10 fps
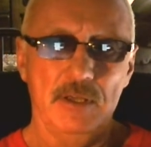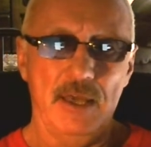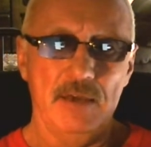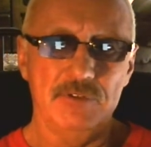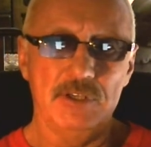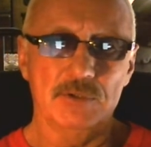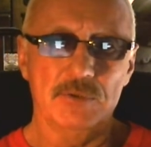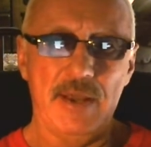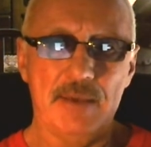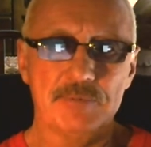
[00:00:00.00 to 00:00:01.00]
Heavier
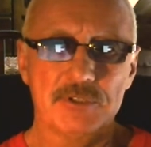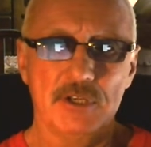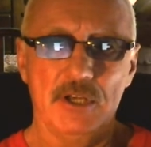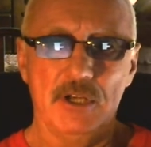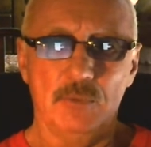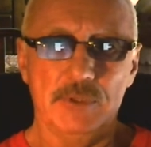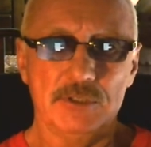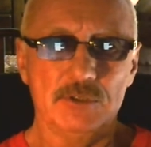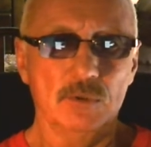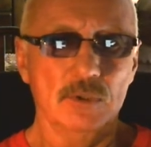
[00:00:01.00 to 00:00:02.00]
reps
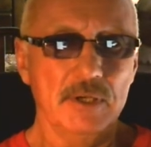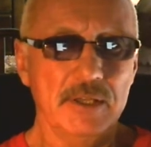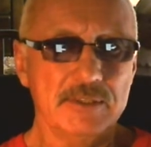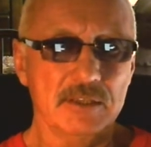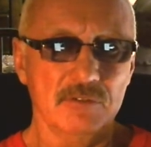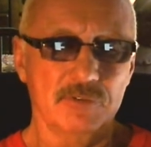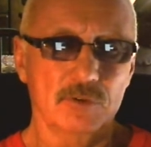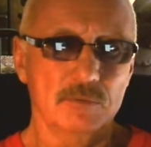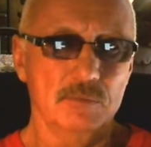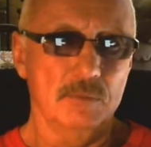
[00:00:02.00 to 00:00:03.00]
with little
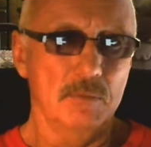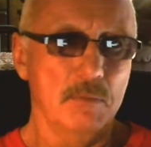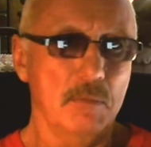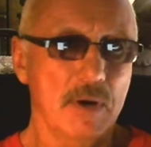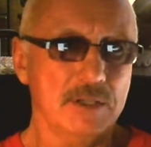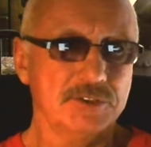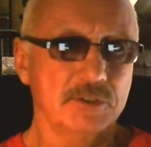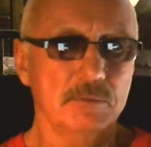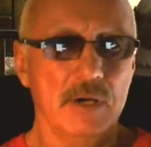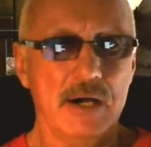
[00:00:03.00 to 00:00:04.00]
for
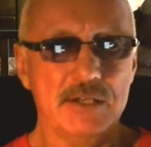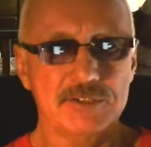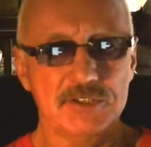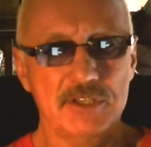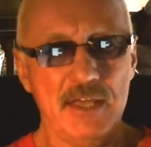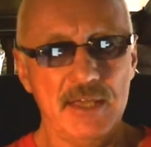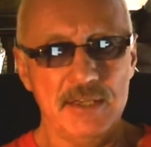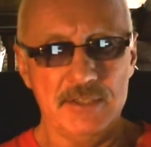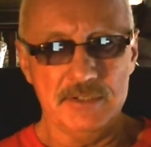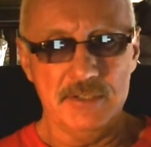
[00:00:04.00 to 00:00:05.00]
muscle mass
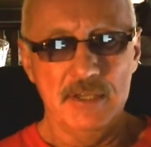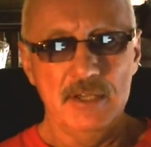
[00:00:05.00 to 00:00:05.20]
gain,